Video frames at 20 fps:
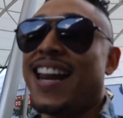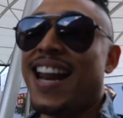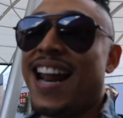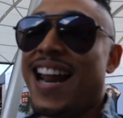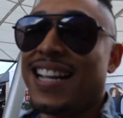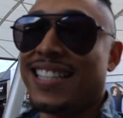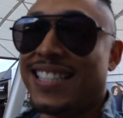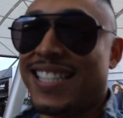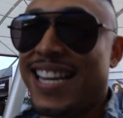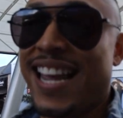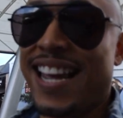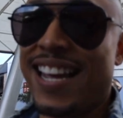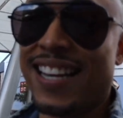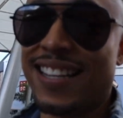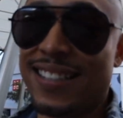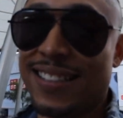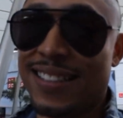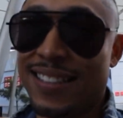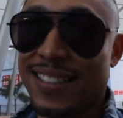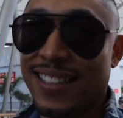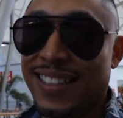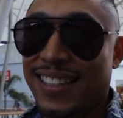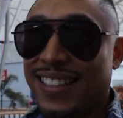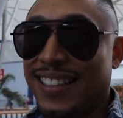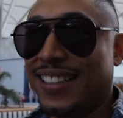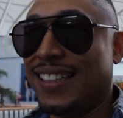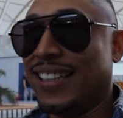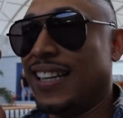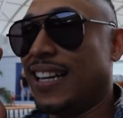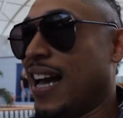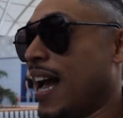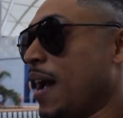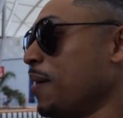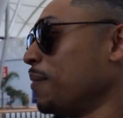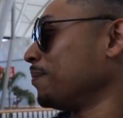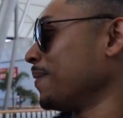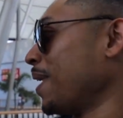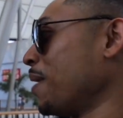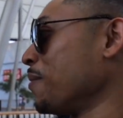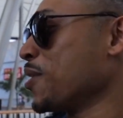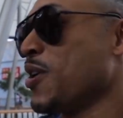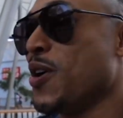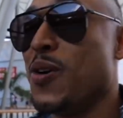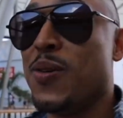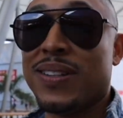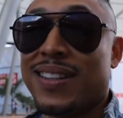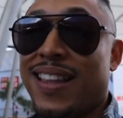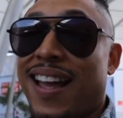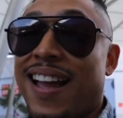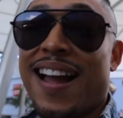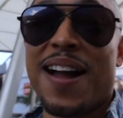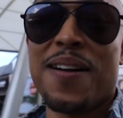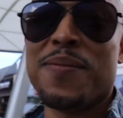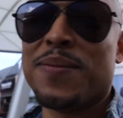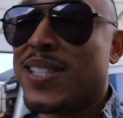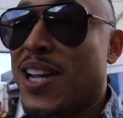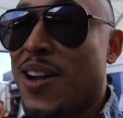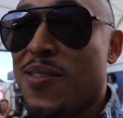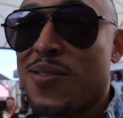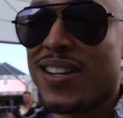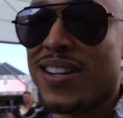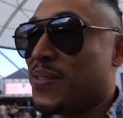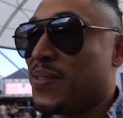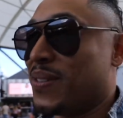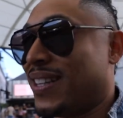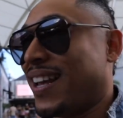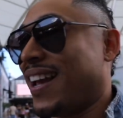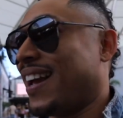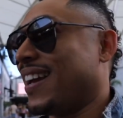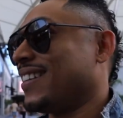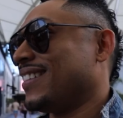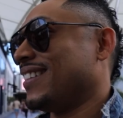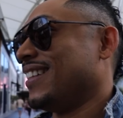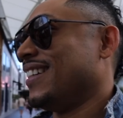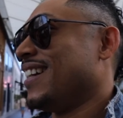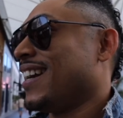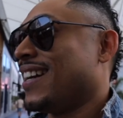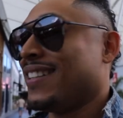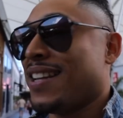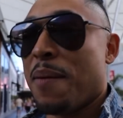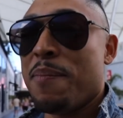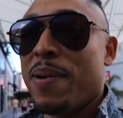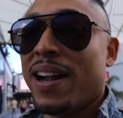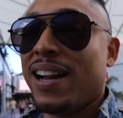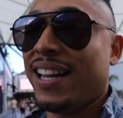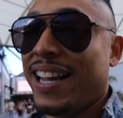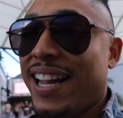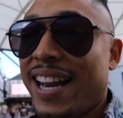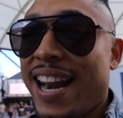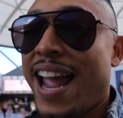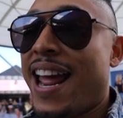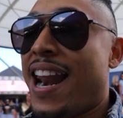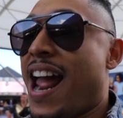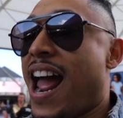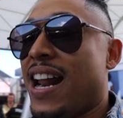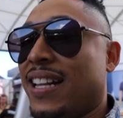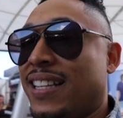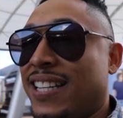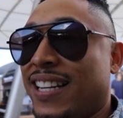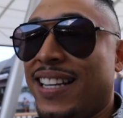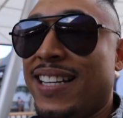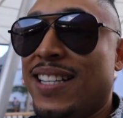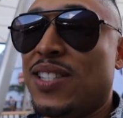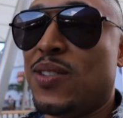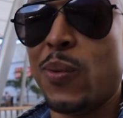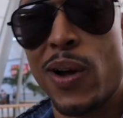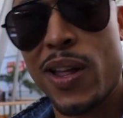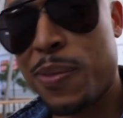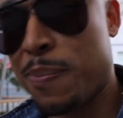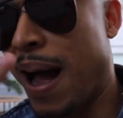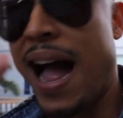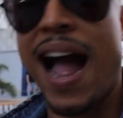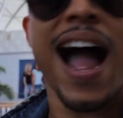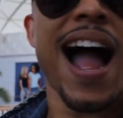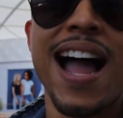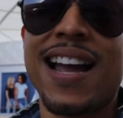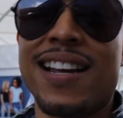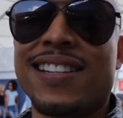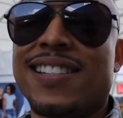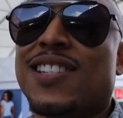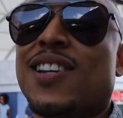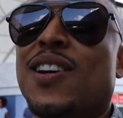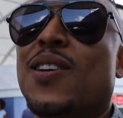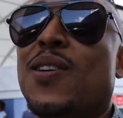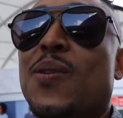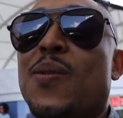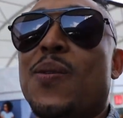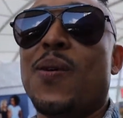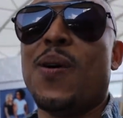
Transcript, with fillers: eight out of ten. I'm, I'm cool with that. I'm so with that. Because I barely get 8 out of 10s with my eyes. So